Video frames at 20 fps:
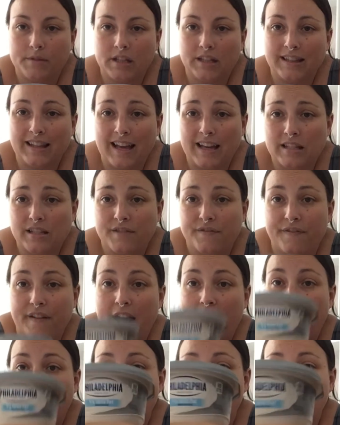less
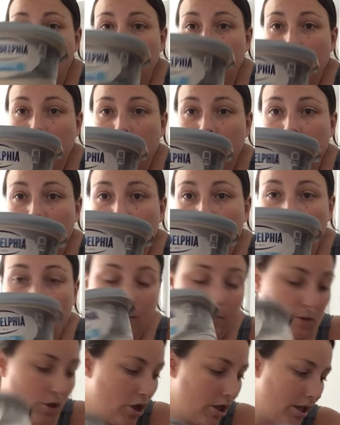fat
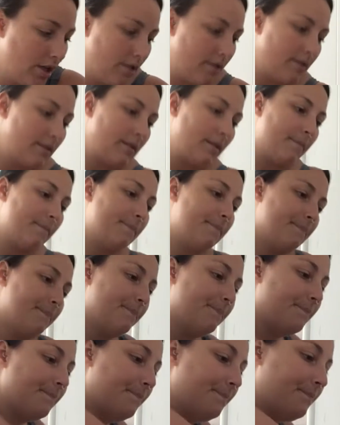cream cheese.
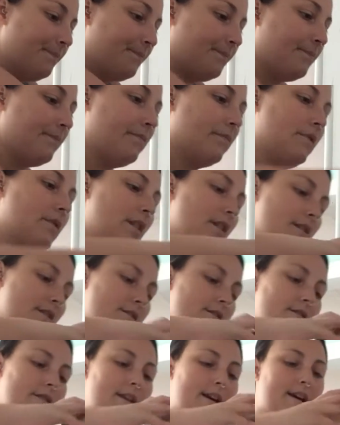
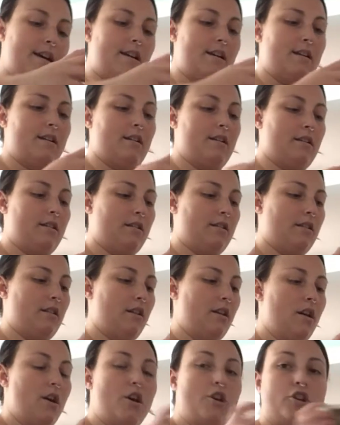And then
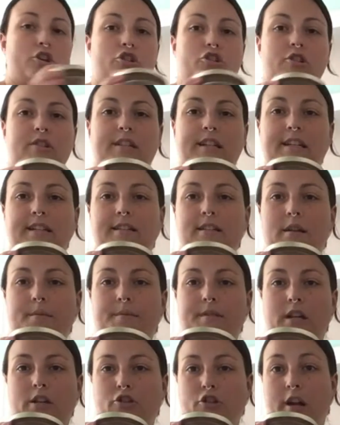you just need some
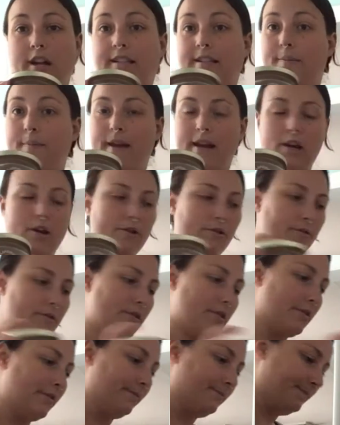sun-dried
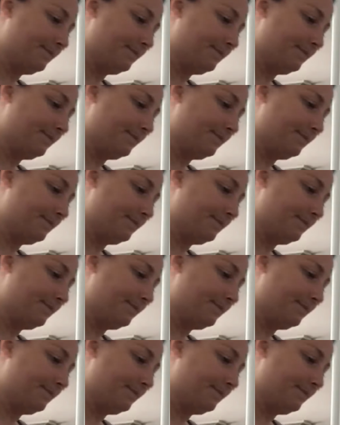tomatoes.